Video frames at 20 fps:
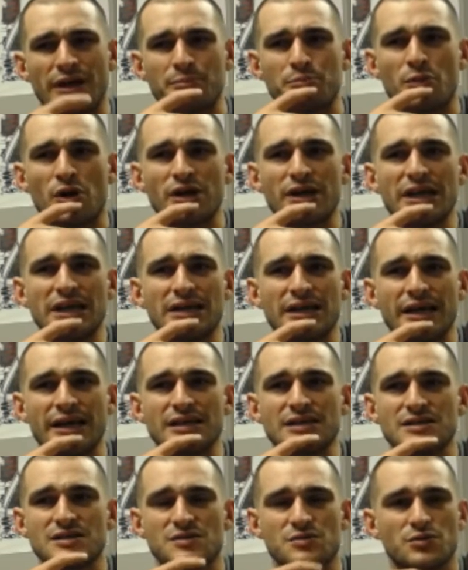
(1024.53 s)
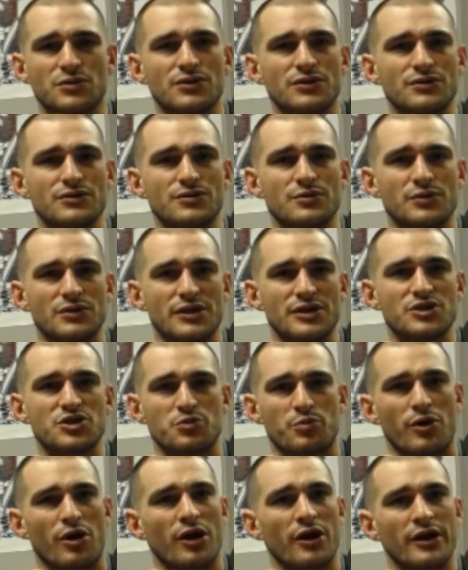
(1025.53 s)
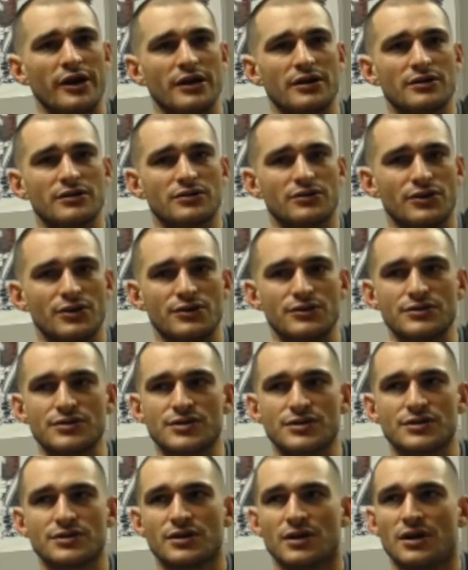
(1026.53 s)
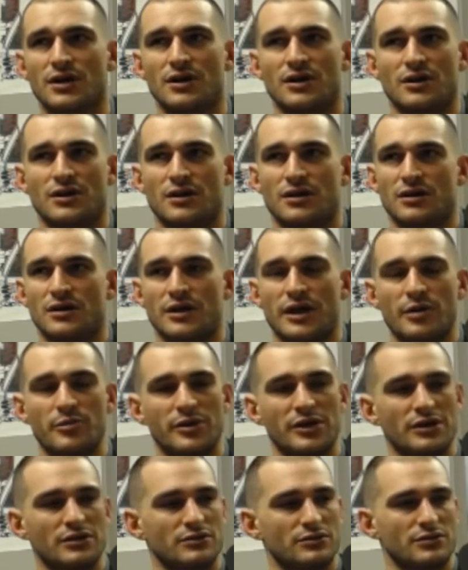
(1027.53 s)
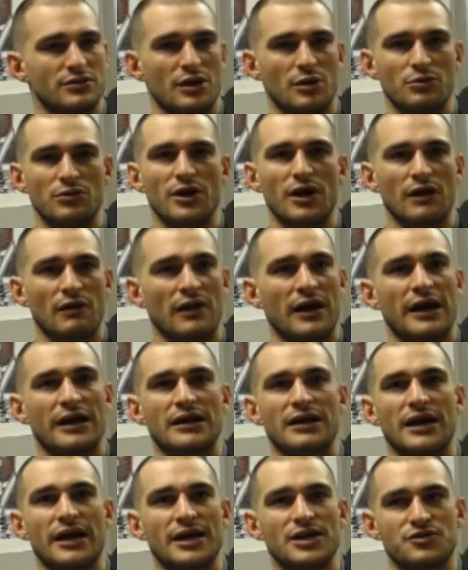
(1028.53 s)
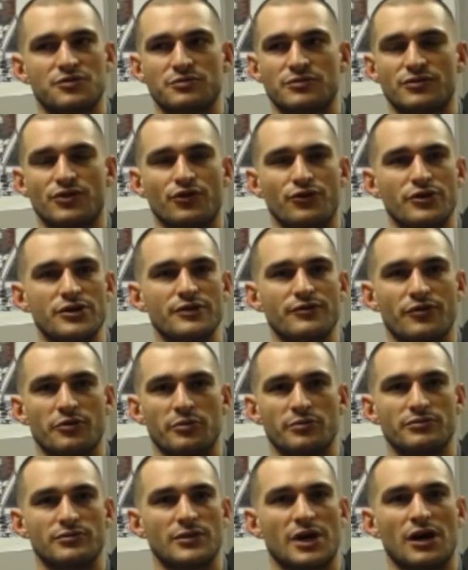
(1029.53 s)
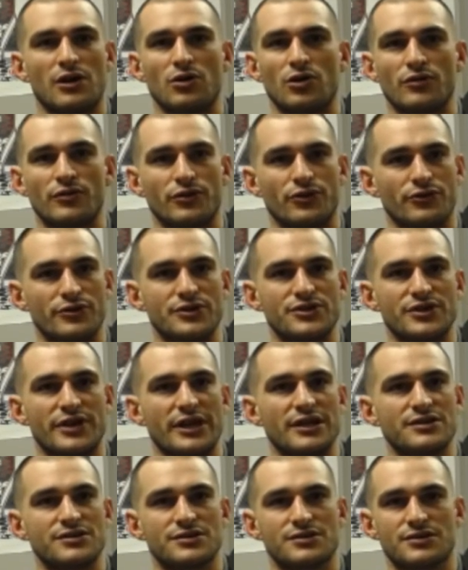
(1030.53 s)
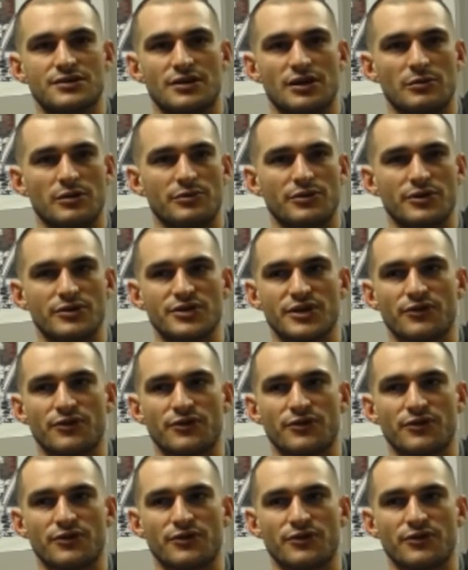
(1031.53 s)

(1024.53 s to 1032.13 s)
Dude, that Monday nights when it's sparring, there's... I mean, a lot of guys from all over 3 states come up.